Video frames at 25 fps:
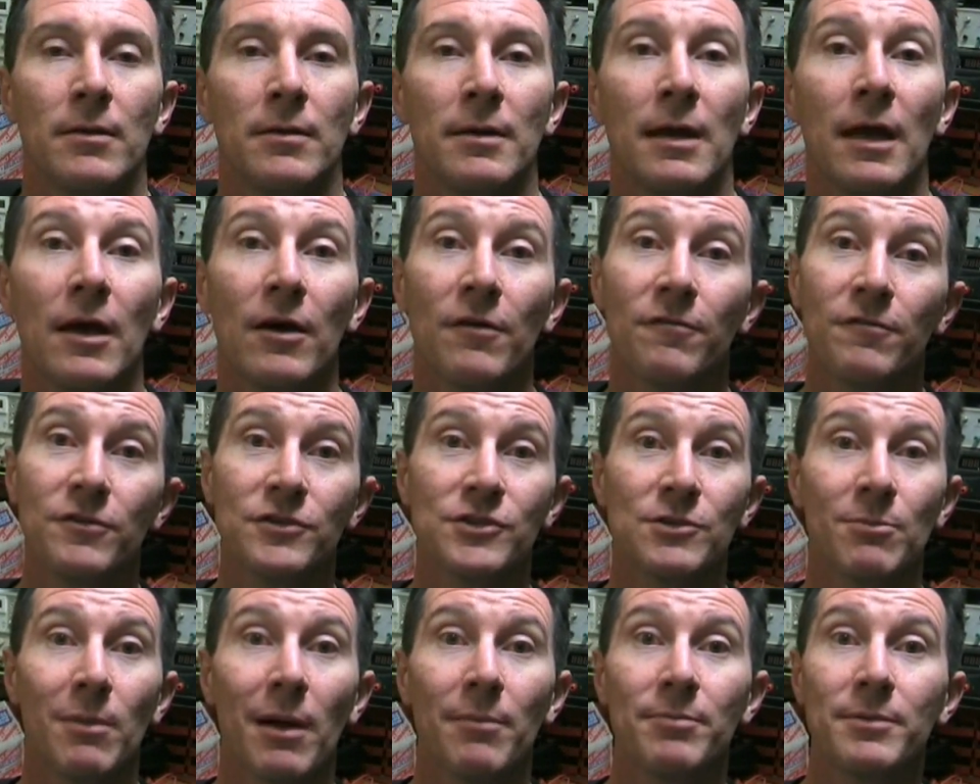Now for
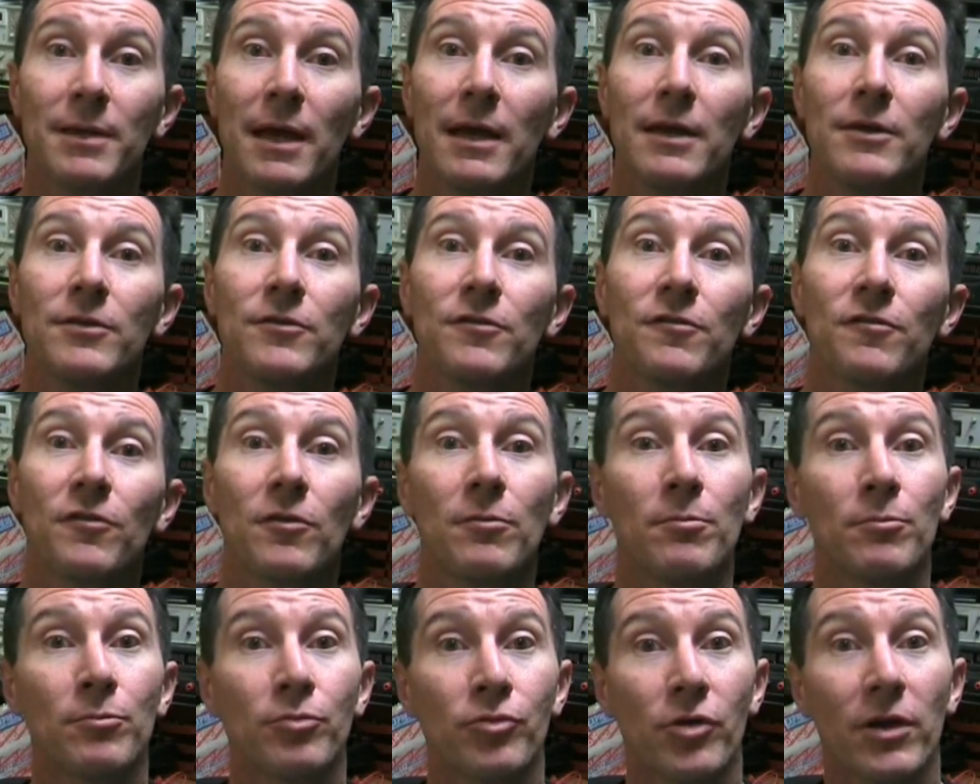some updates
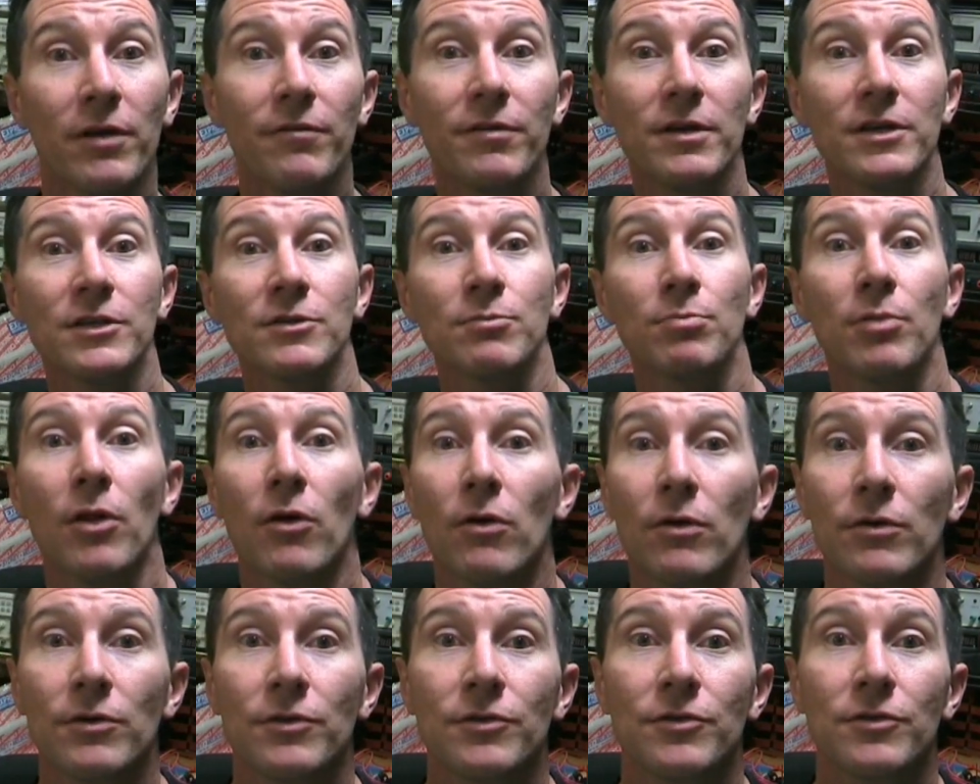from previous
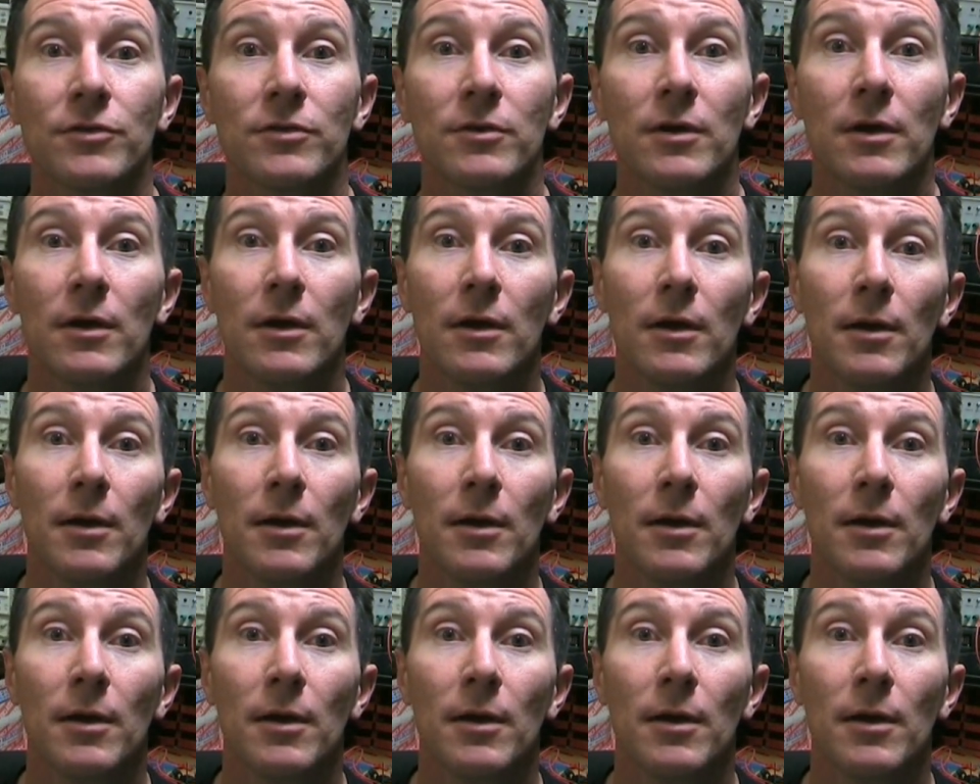blogs.